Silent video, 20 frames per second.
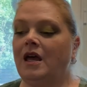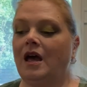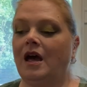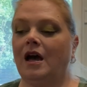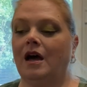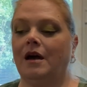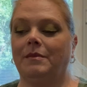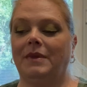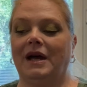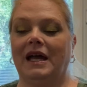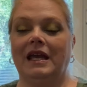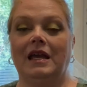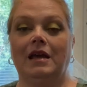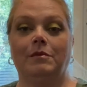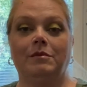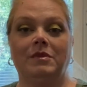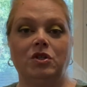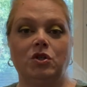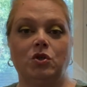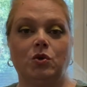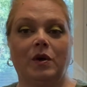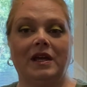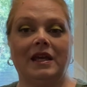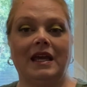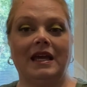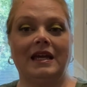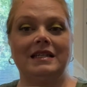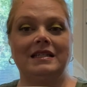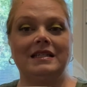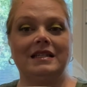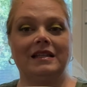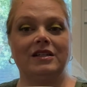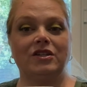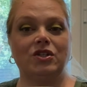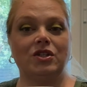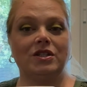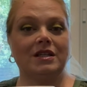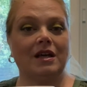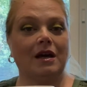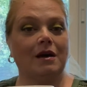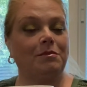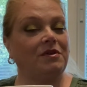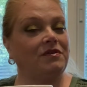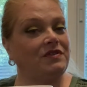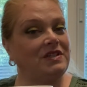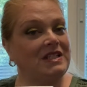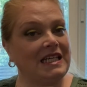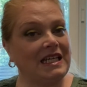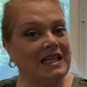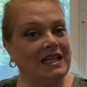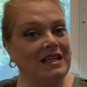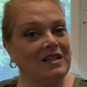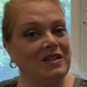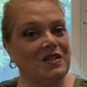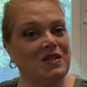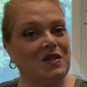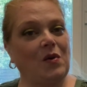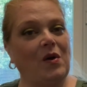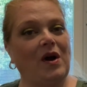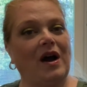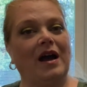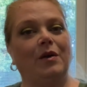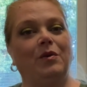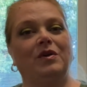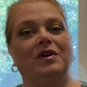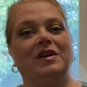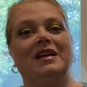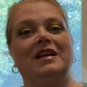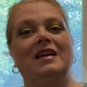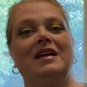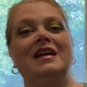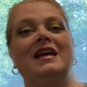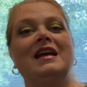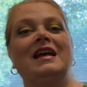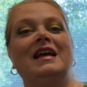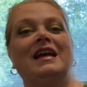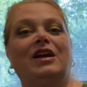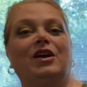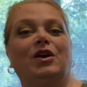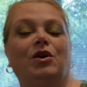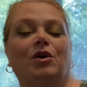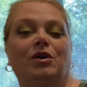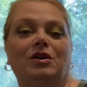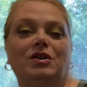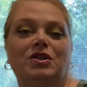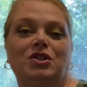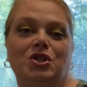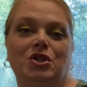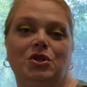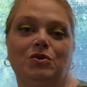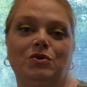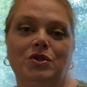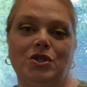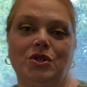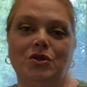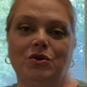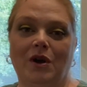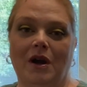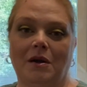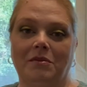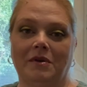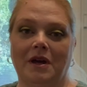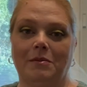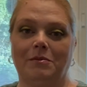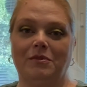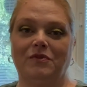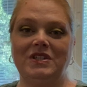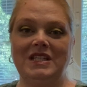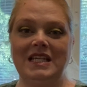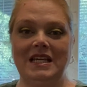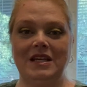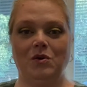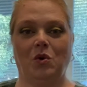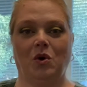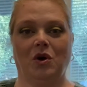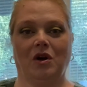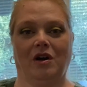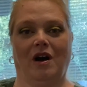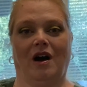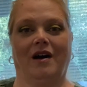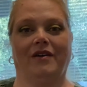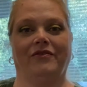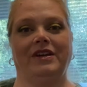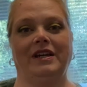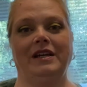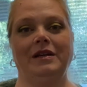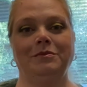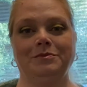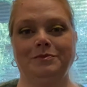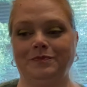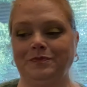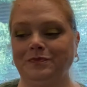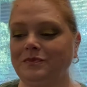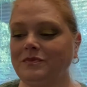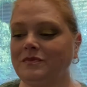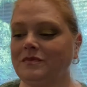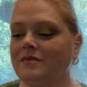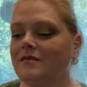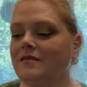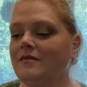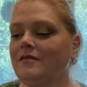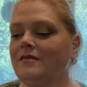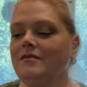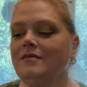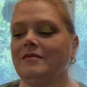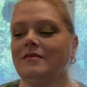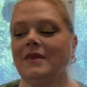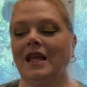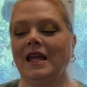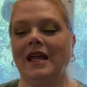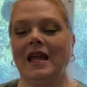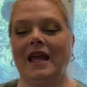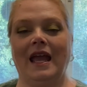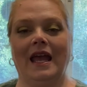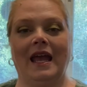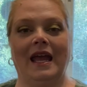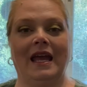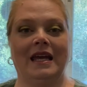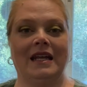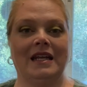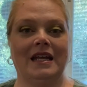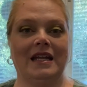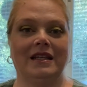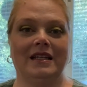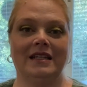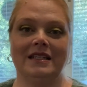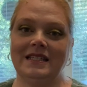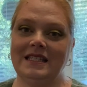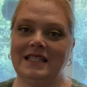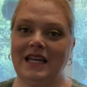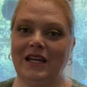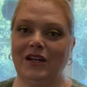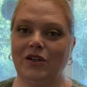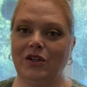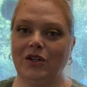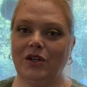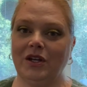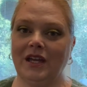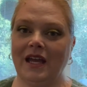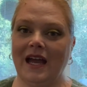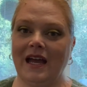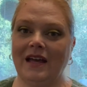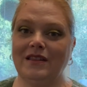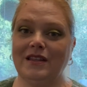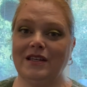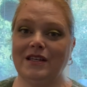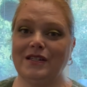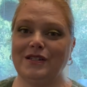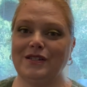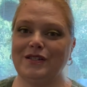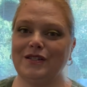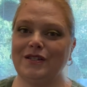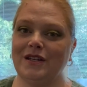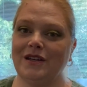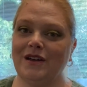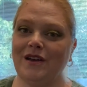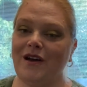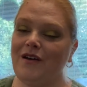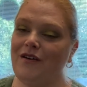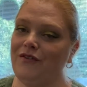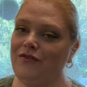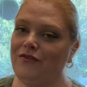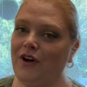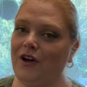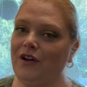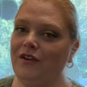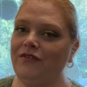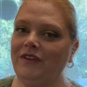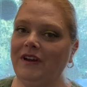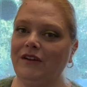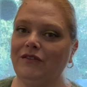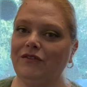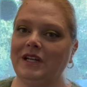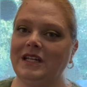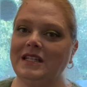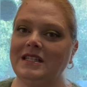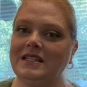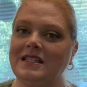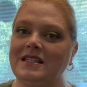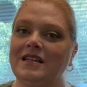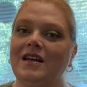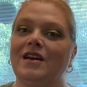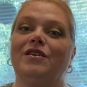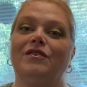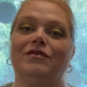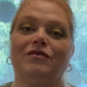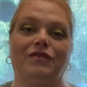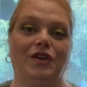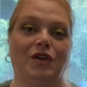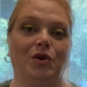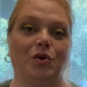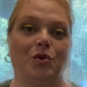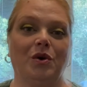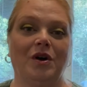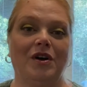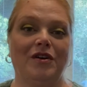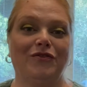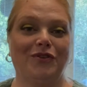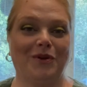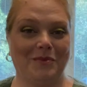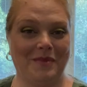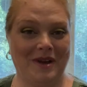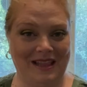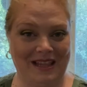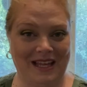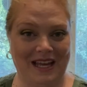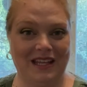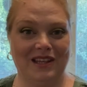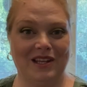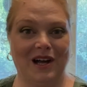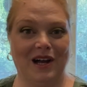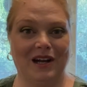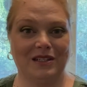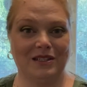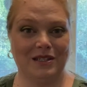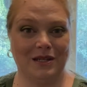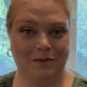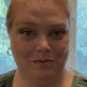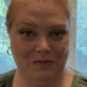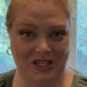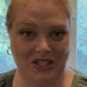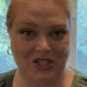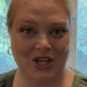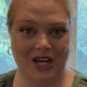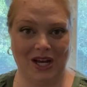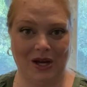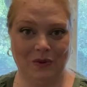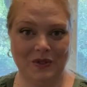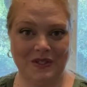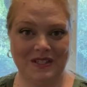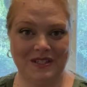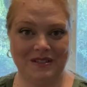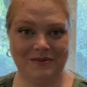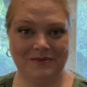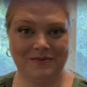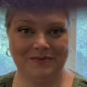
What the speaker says: I am enjoying a delicious cup of tea, so I would encourage you to grab a cup of tea or coffee, and let's take a look at this fall favorites view from my landlocked beach house.